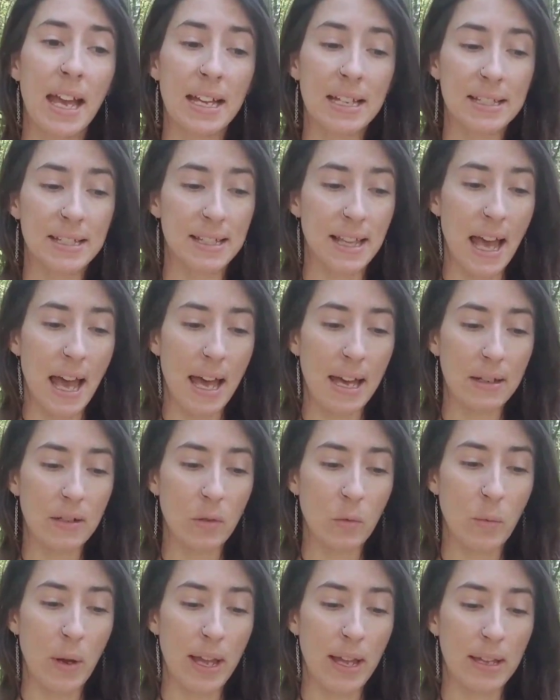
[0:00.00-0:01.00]
is that
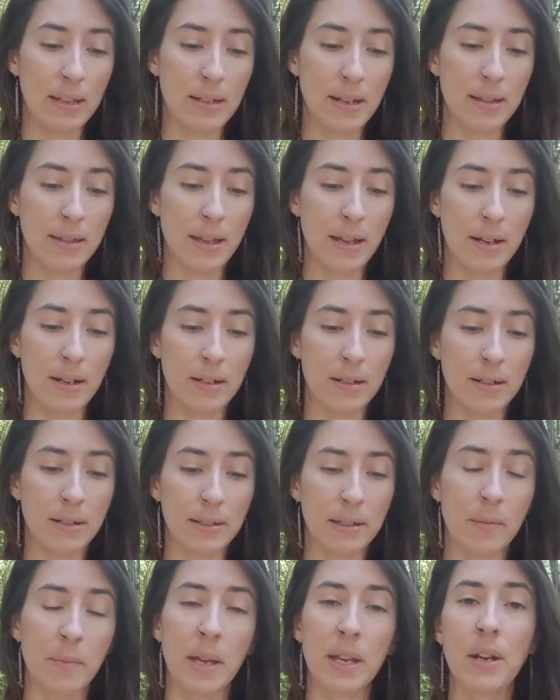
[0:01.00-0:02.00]
when their
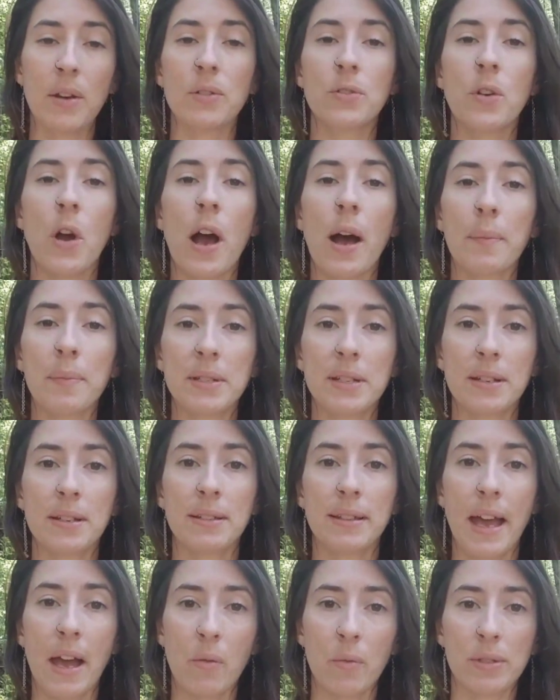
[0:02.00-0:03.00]
libido dropped,
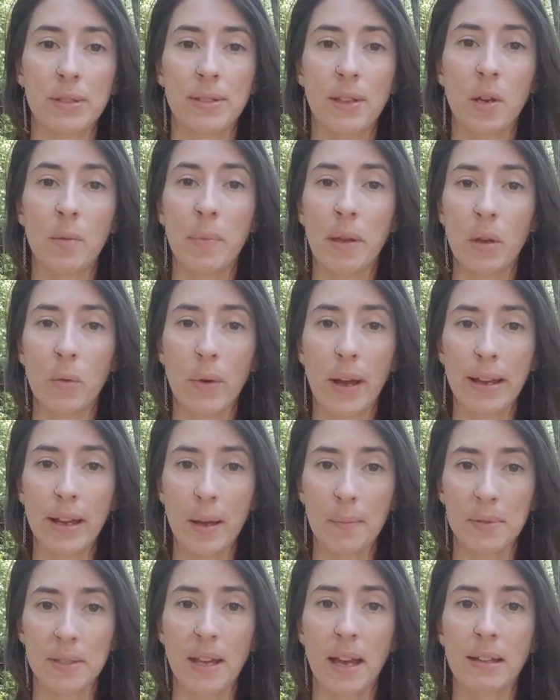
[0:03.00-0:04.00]
that was their big
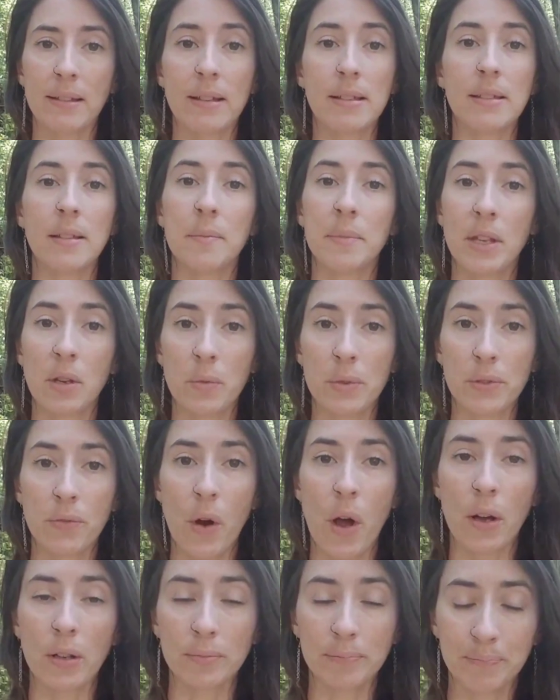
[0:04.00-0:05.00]
wake-up sign that something was
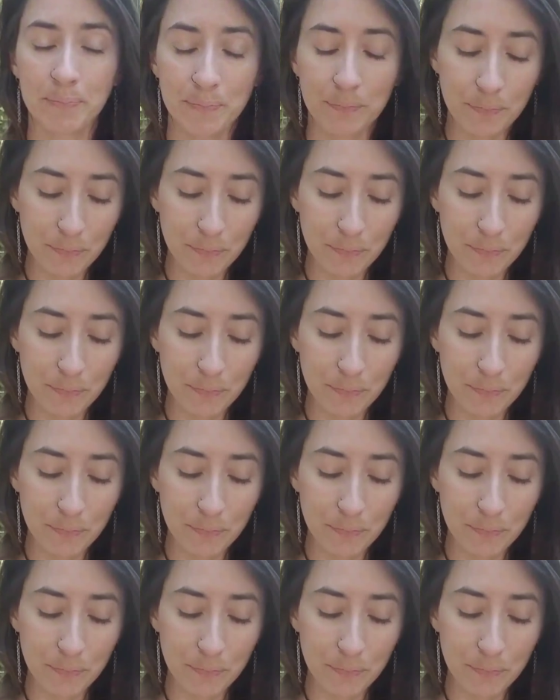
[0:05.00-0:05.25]
wrong.